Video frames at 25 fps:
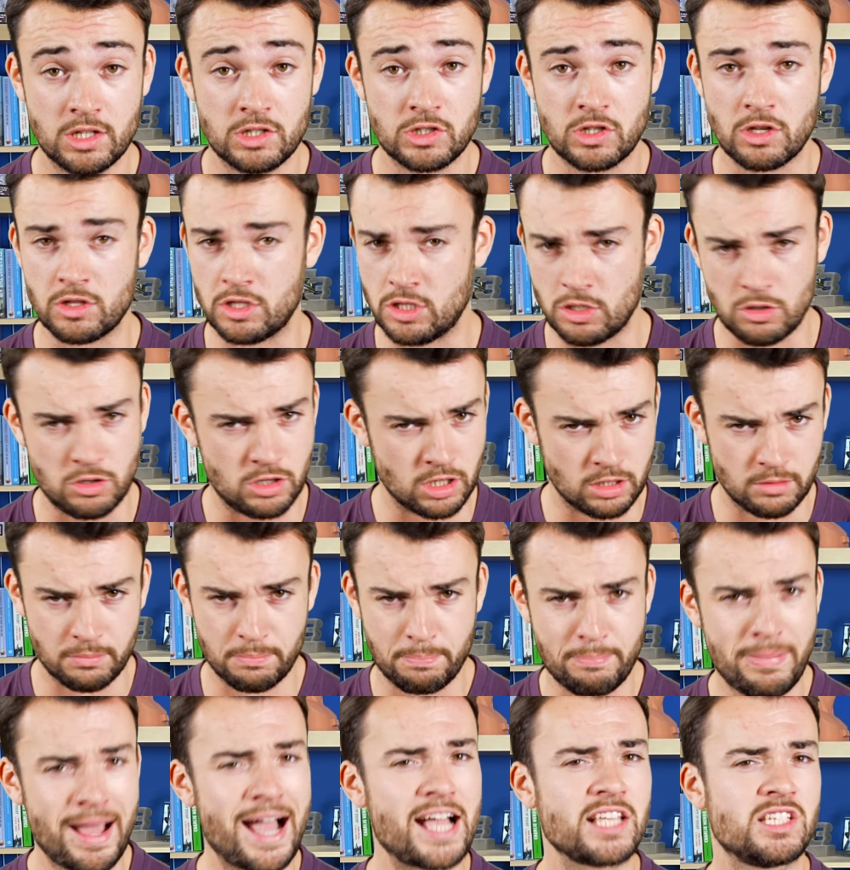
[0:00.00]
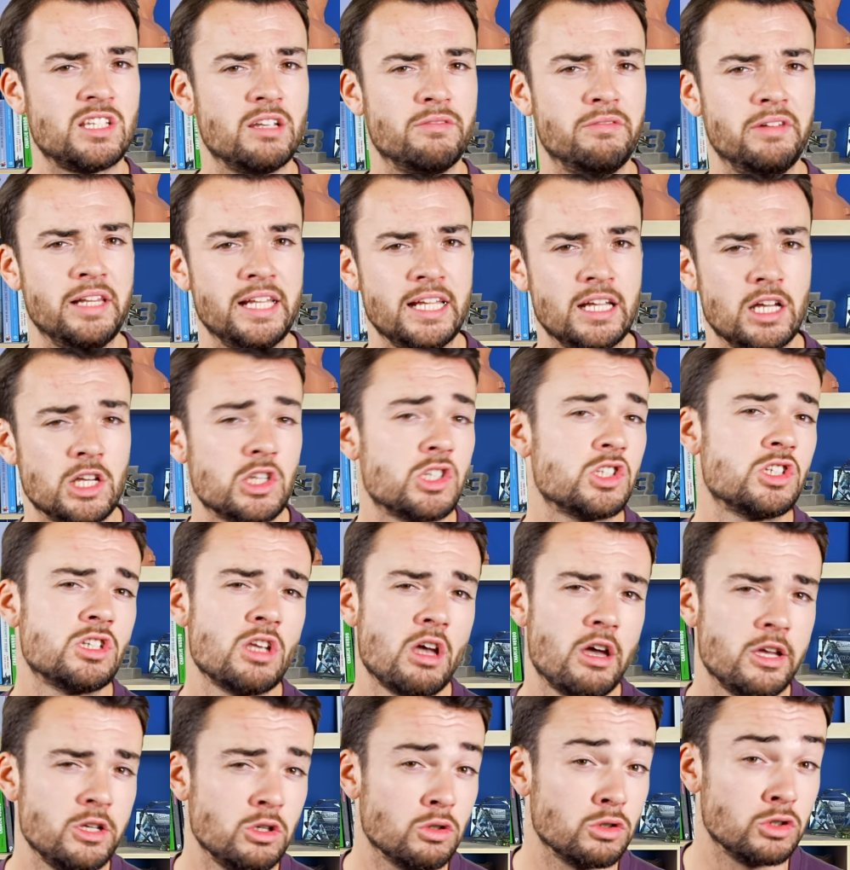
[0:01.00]
so that you can passively
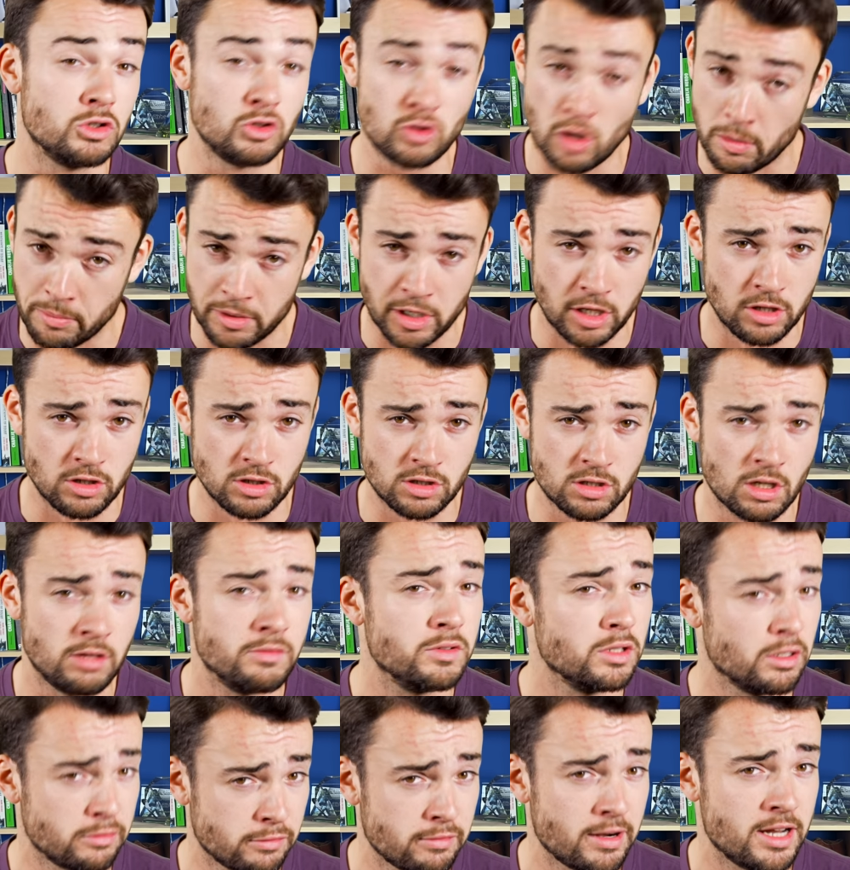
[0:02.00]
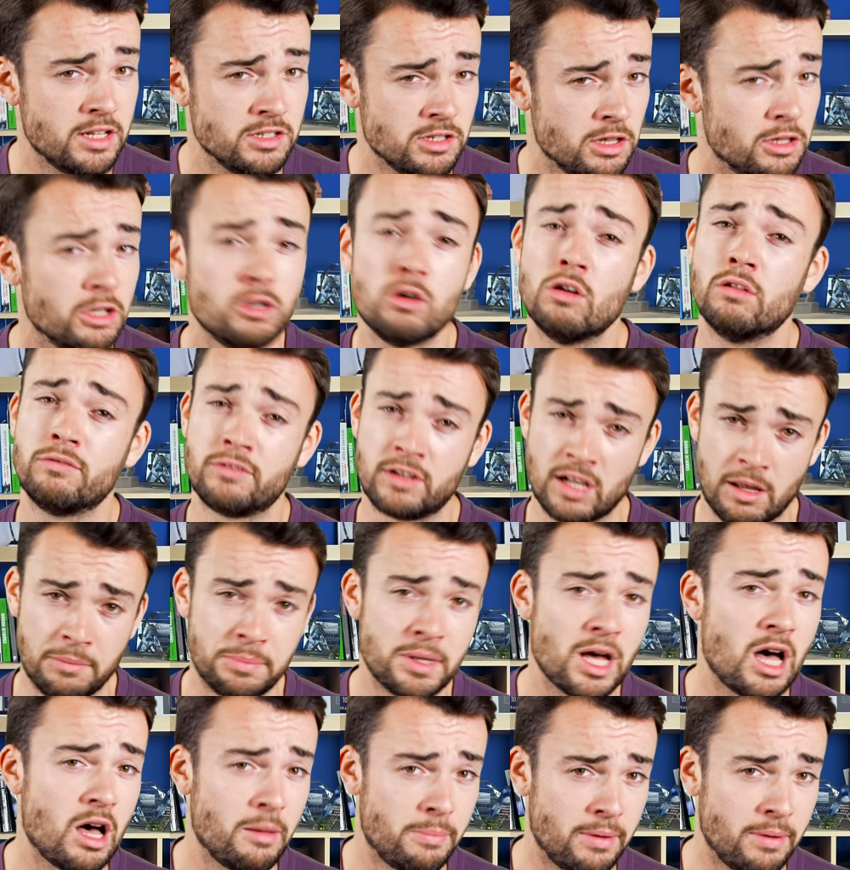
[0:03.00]
assert your dominance over your friends at the golf club car